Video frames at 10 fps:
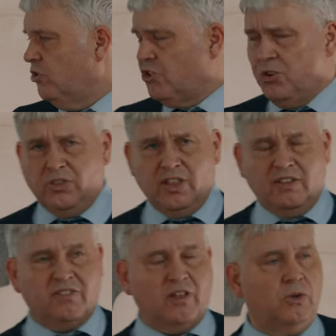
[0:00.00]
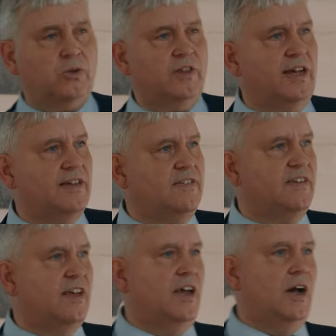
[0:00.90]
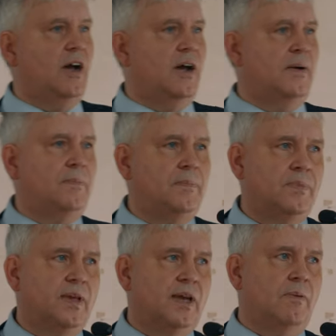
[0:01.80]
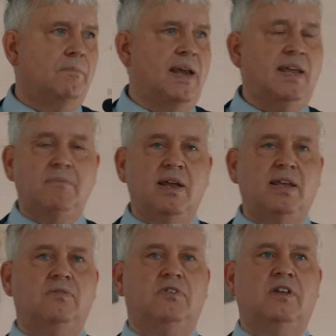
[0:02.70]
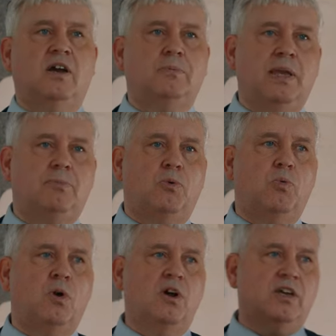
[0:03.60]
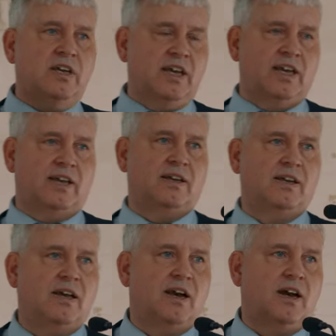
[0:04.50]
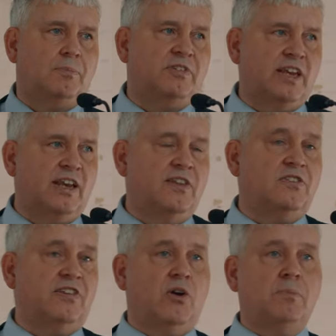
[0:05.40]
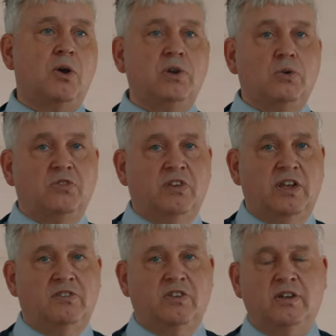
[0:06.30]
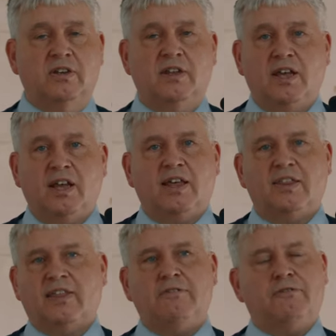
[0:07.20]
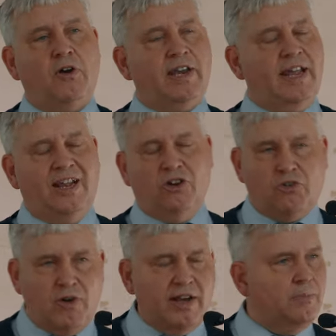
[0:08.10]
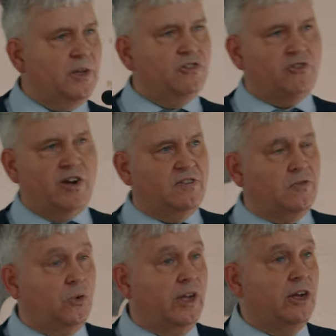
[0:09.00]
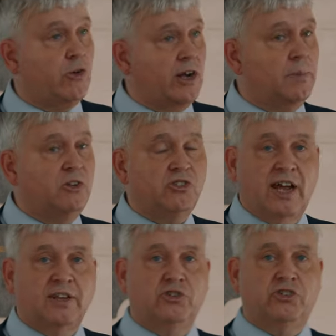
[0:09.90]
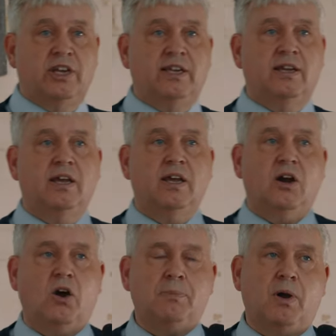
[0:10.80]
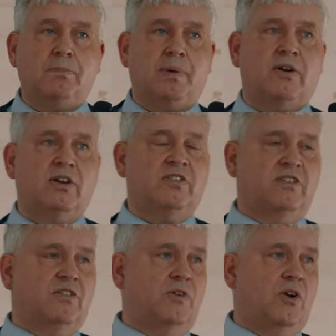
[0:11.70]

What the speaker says: truth is, though, that many, many of the young people working, particularly in the ceremonial season, they find it incredibly stressful, incredibly challenging. Hyde Park Barracks is